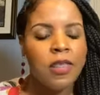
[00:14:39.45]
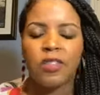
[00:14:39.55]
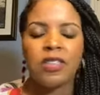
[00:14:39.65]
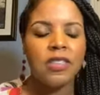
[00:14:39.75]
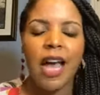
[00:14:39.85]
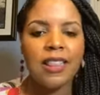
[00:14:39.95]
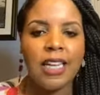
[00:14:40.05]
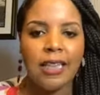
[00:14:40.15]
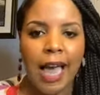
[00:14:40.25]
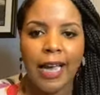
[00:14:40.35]
There's
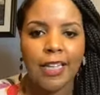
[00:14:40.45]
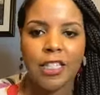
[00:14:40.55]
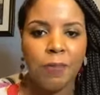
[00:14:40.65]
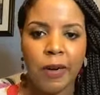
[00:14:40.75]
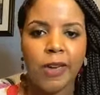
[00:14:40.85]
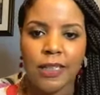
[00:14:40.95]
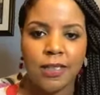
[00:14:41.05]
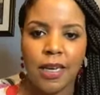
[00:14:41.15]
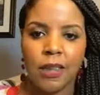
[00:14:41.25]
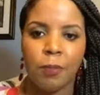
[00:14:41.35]
nothing like
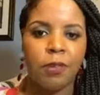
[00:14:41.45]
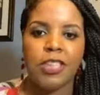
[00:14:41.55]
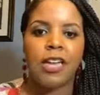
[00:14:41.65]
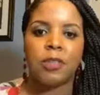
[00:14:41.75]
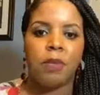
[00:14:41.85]
experiencing the protection